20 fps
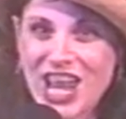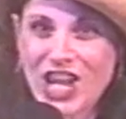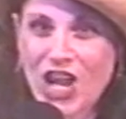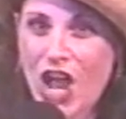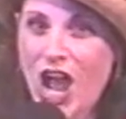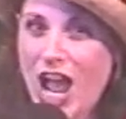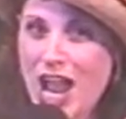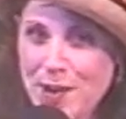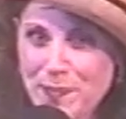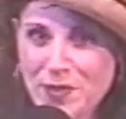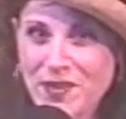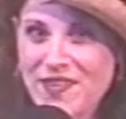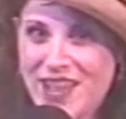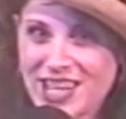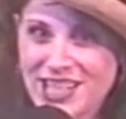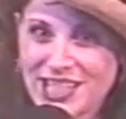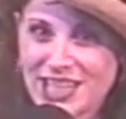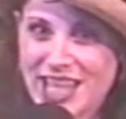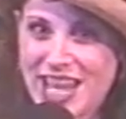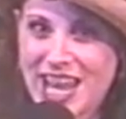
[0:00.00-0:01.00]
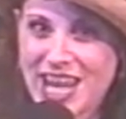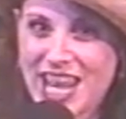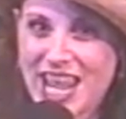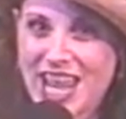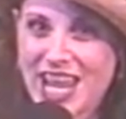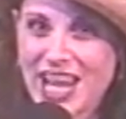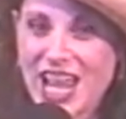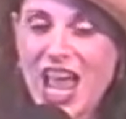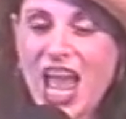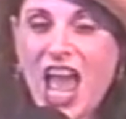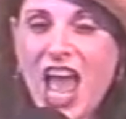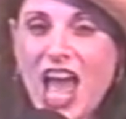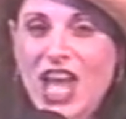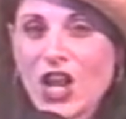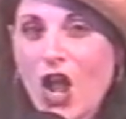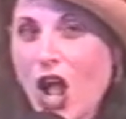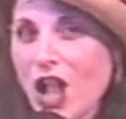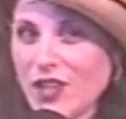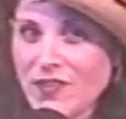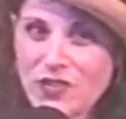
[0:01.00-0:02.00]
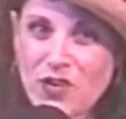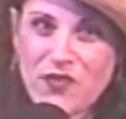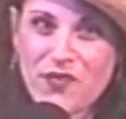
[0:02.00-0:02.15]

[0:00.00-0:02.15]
and hyperventilating, and all of